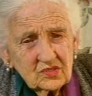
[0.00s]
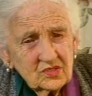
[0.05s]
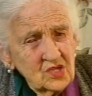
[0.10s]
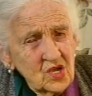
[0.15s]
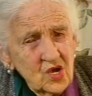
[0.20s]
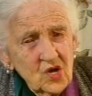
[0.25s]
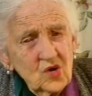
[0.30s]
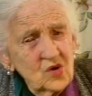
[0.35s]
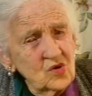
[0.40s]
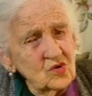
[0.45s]

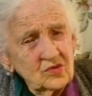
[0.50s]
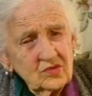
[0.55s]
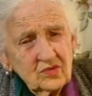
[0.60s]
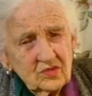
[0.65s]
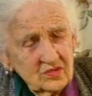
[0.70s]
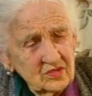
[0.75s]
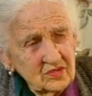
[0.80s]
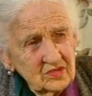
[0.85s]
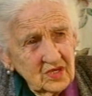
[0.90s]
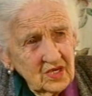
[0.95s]
No,
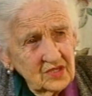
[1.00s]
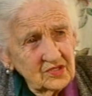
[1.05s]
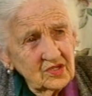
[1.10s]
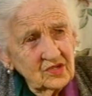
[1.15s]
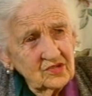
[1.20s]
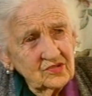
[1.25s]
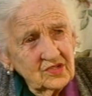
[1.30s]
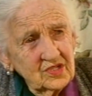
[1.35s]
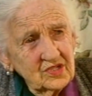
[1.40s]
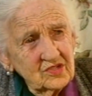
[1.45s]
I
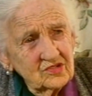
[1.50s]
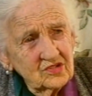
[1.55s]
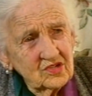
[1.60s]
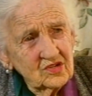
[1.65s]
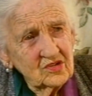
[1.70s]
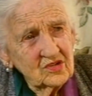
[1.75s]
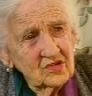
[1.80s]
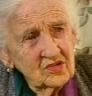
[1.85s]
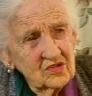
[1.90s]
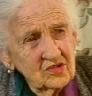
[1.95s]
don't think
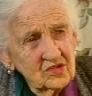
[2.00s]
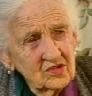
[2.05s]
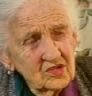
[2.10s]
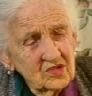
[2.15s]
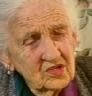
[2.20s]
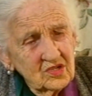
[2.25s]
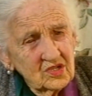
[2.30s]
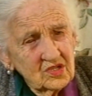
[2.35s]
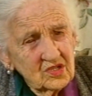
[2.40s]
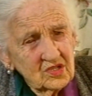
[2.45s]
so.
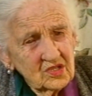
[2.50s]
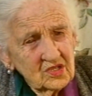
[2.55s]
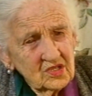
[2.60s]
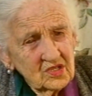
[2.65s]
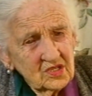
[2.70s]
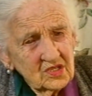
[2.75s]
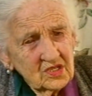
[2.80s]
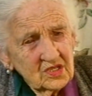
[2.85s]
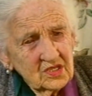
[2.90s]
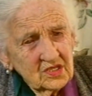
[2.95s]

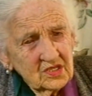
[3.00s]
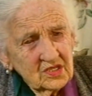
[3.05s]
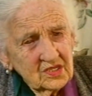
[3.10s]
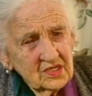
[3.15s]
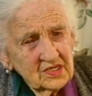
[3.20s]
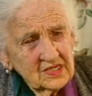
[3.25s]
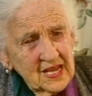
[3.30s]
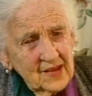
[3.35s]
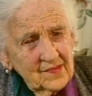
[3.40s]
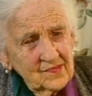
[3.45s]

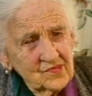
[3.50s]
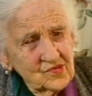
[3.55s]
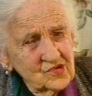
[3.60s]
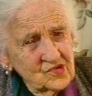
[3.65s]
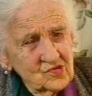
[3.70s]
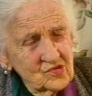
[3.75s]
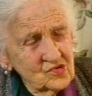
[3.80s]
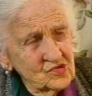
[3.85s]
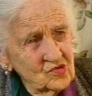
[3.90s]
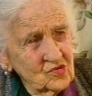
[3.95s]
It happens
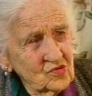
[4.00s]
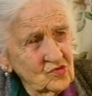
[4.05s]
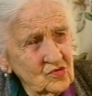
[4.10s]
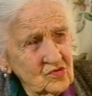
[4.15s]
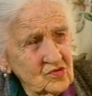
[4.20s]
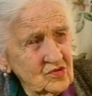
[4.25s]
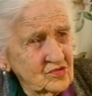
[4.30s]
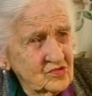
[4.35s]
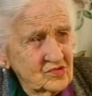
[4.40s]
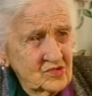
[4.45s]
to us
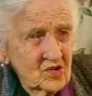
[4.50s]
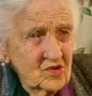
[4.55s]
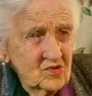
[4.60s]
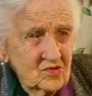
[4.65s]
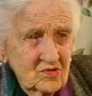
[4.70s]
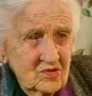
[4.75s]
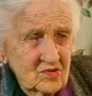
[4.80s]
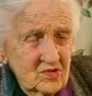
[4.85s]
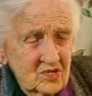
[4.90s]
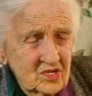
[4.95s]
all. It's no
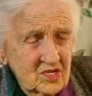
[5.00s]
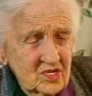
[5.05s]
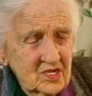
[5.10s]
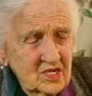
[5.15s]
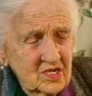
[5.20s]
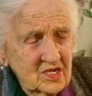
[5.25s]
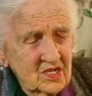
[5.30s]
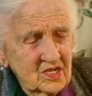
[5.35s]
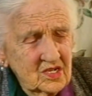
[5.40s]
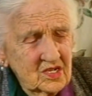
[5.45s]

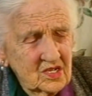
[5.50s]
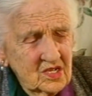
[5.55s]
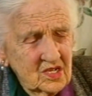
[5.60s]
good.